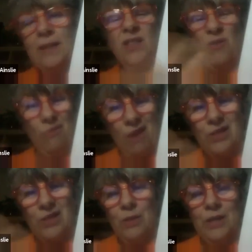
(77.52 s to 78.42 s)
or
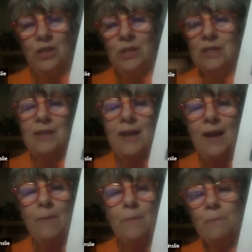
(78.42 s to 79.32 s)
ask the questions
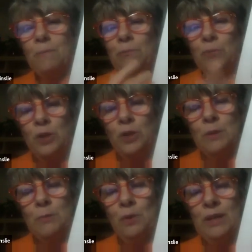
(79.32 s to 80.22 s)
now, do them
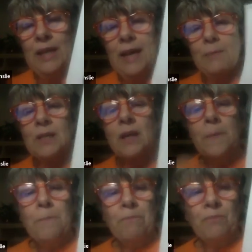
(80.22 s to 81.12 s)
as purely games,
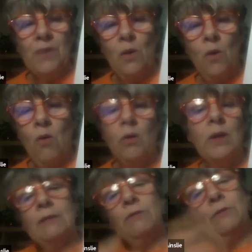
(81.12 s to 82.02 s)
or
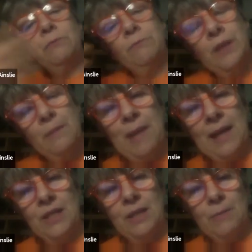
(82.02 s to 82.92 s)
come
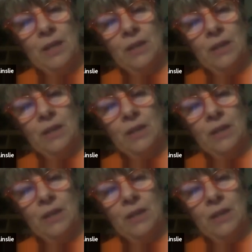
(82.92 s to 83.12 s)
back to them another